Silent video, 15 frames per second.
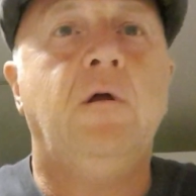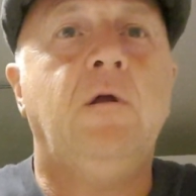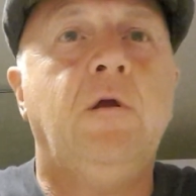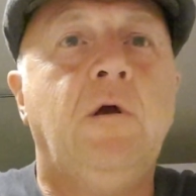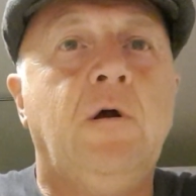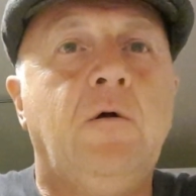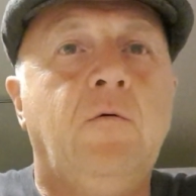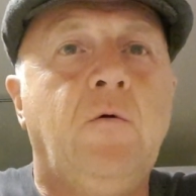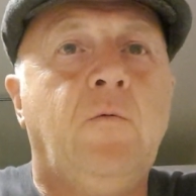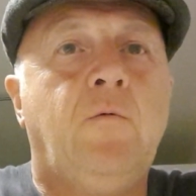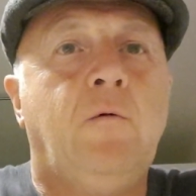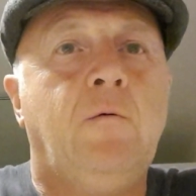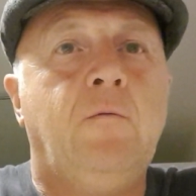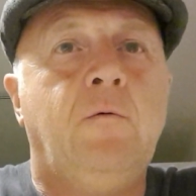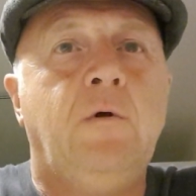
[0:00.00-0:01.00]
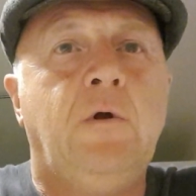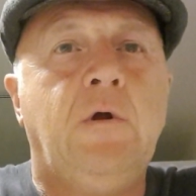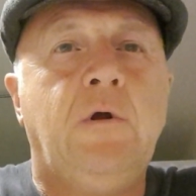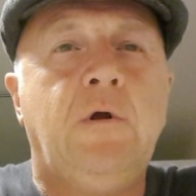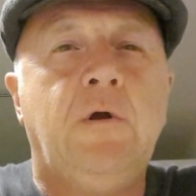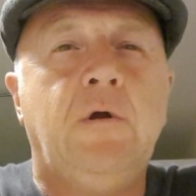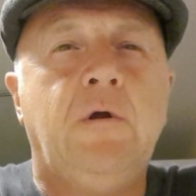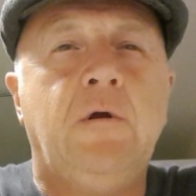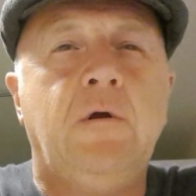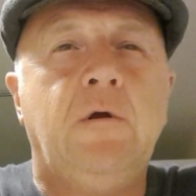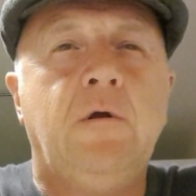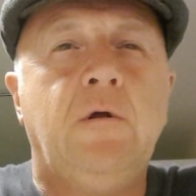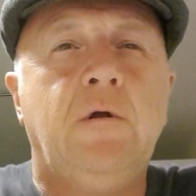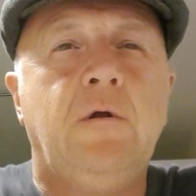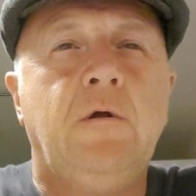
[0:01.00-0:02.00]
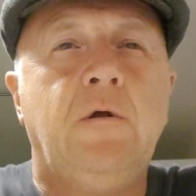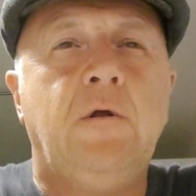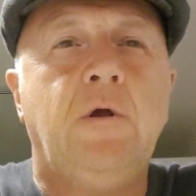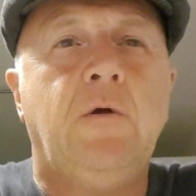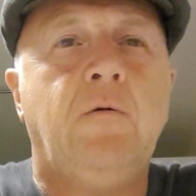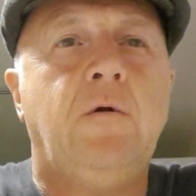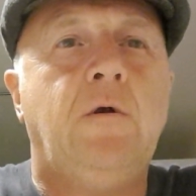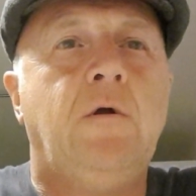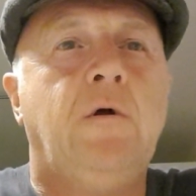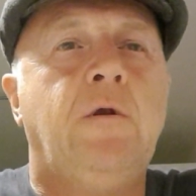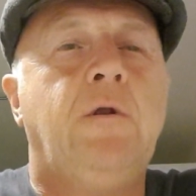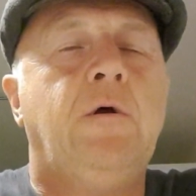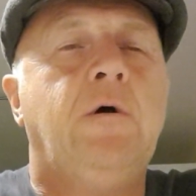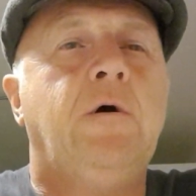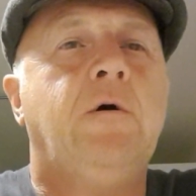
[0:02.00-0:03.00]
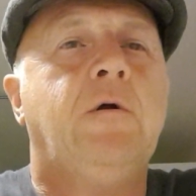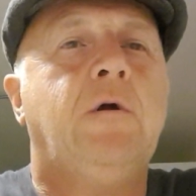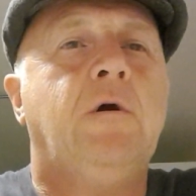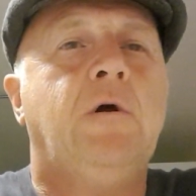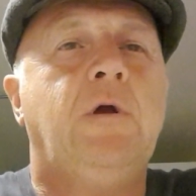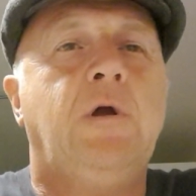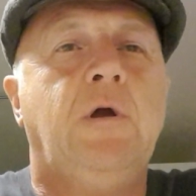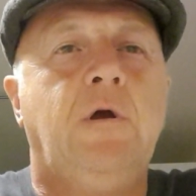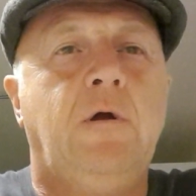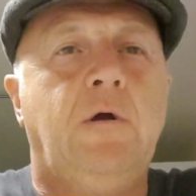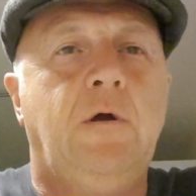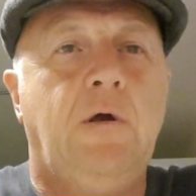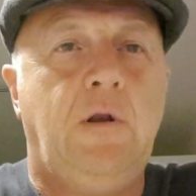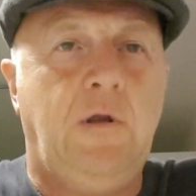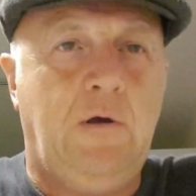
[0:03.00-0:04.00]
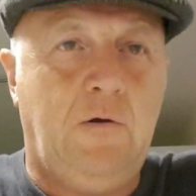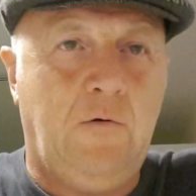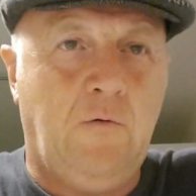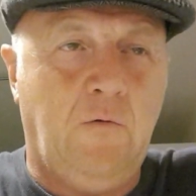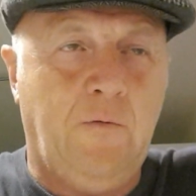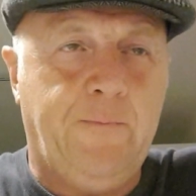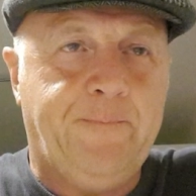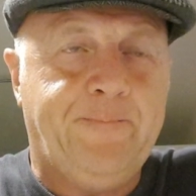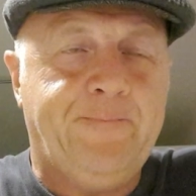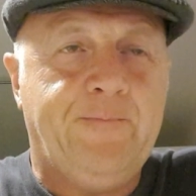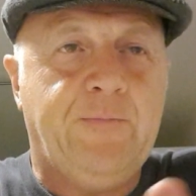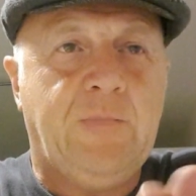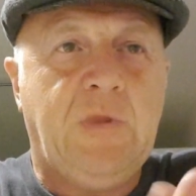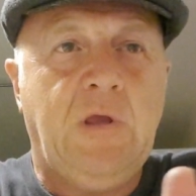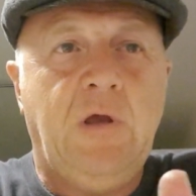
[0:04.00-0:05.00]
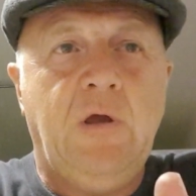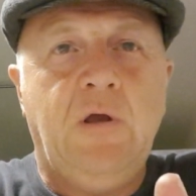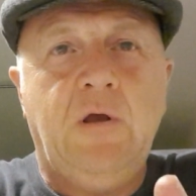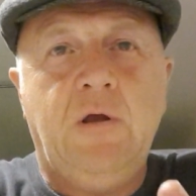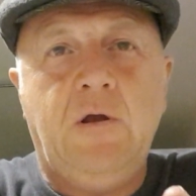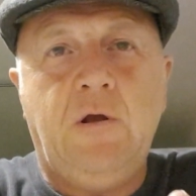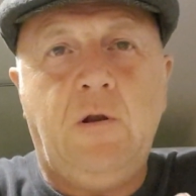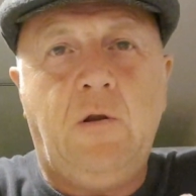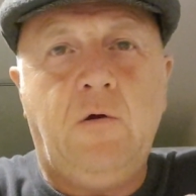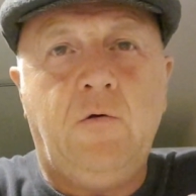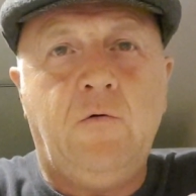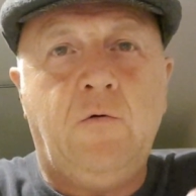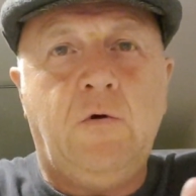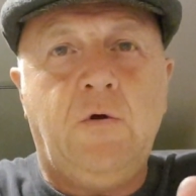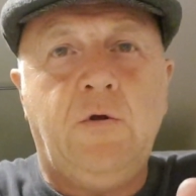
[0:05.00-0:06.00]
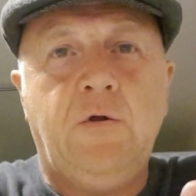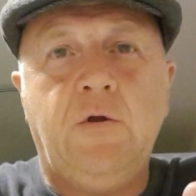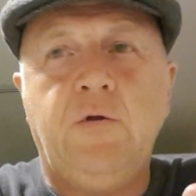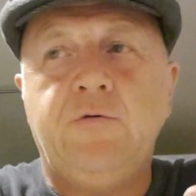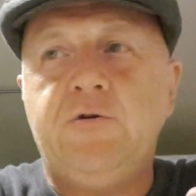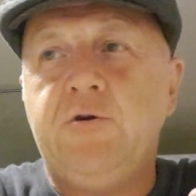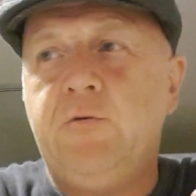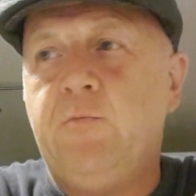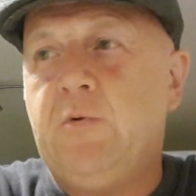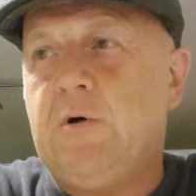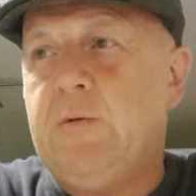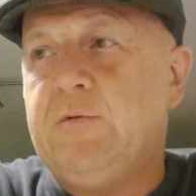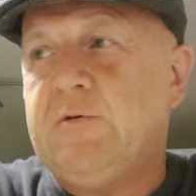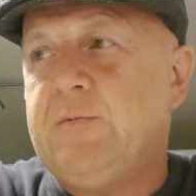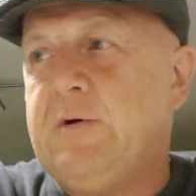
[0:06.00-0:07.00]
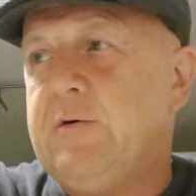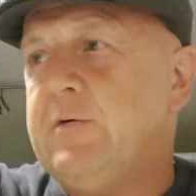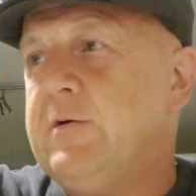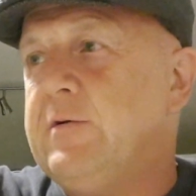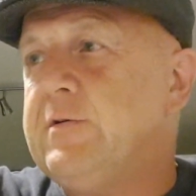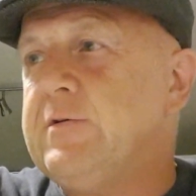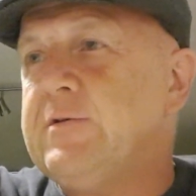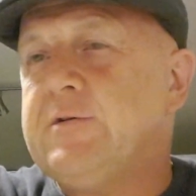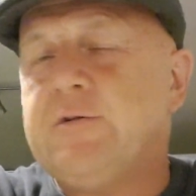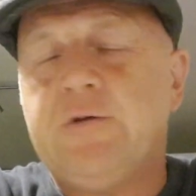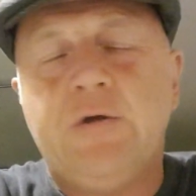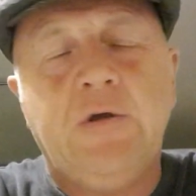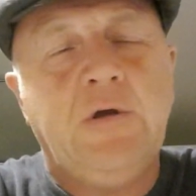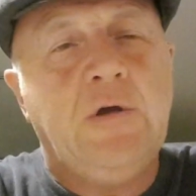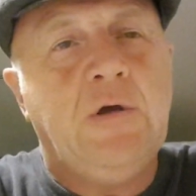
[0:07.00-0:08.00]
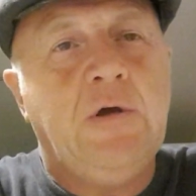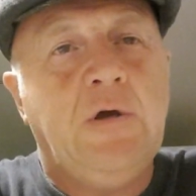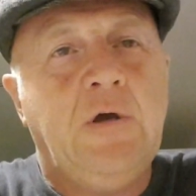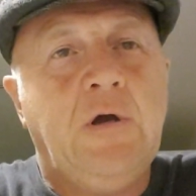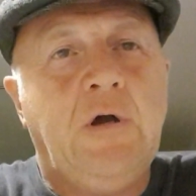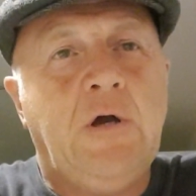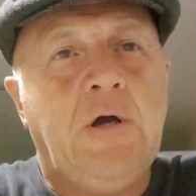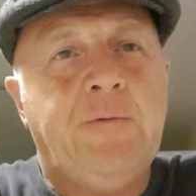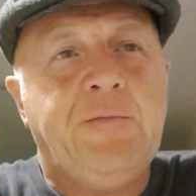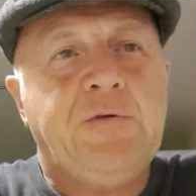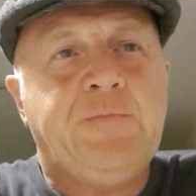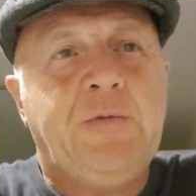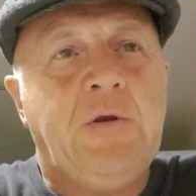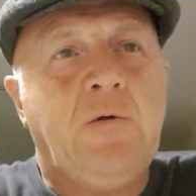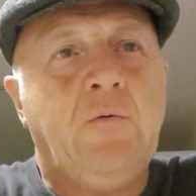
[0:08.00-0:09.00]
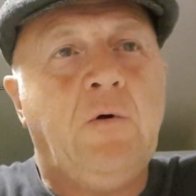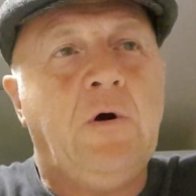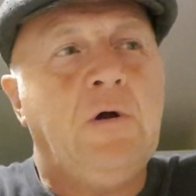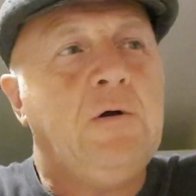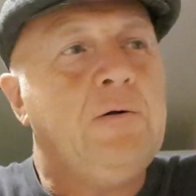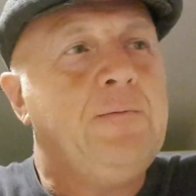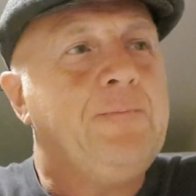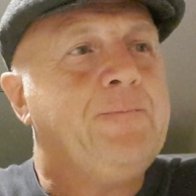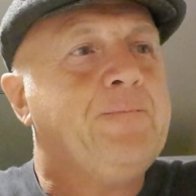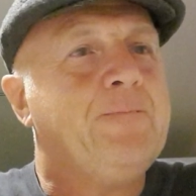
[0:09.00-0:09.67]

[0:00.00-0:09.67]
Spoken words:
Yeah, we're on. Okay. Hello, YouTube pipe smokers. It's been a while.